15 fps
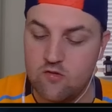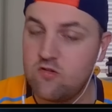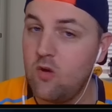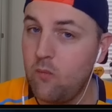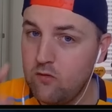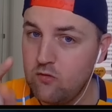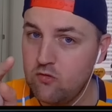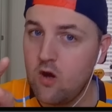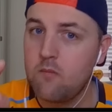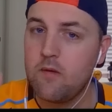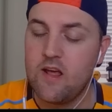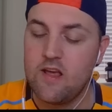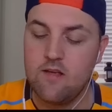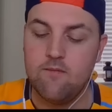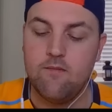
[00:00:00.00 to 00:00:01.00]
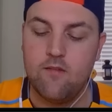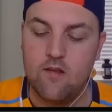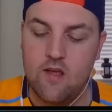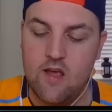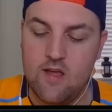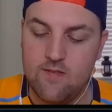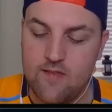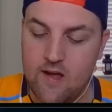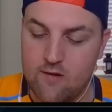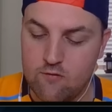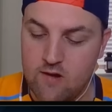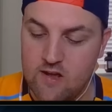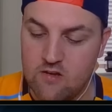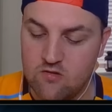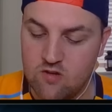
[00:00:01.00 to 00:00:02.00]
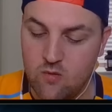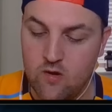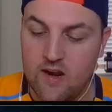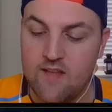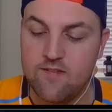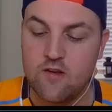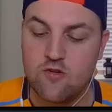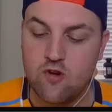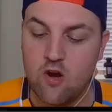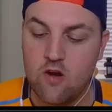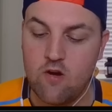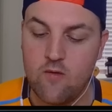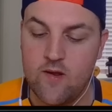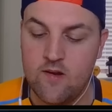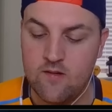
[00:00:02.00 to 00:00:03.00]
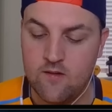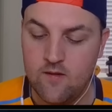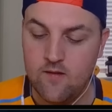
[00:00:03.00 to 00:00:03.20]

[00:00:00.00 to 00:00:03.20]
So we'll dominate in that race. So we'll add the gyro in,